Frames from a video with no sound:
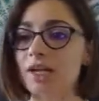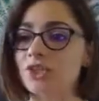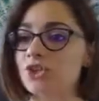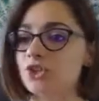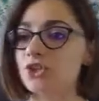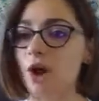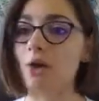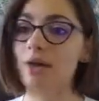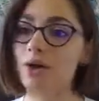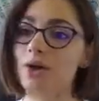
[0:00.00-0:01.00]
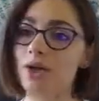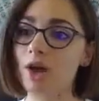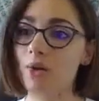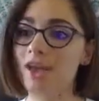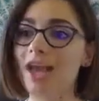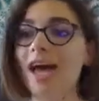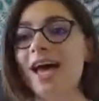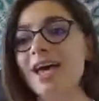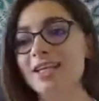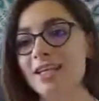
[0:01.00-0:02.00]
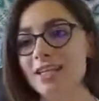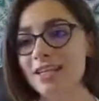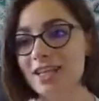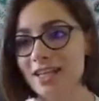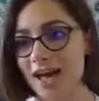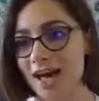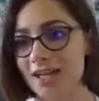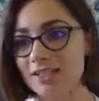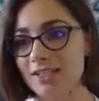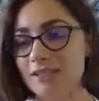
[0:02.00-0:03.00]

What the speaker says: it's just going, going, going. And in that,